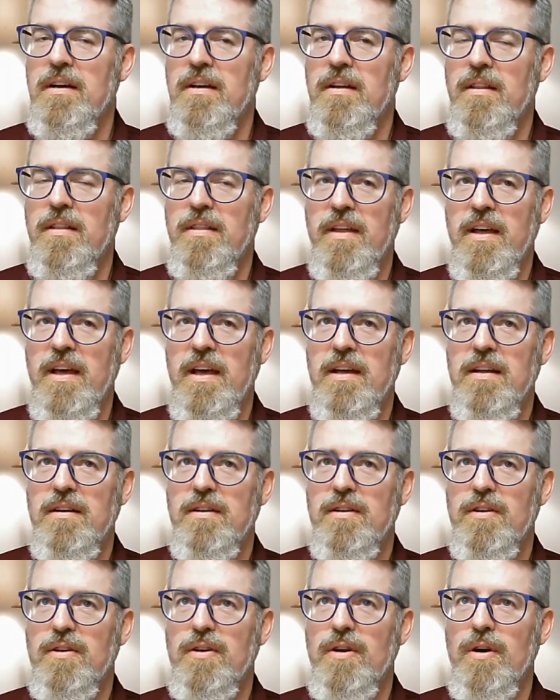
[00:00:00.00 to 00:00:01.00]

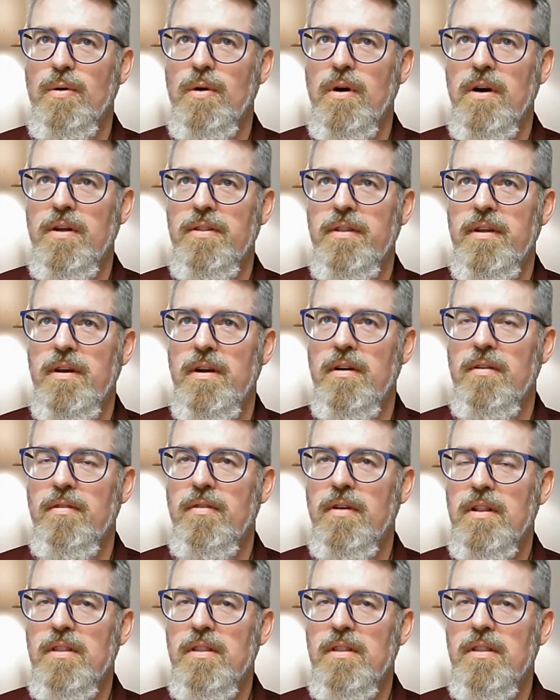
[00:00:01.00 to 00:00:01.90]
that could go on there.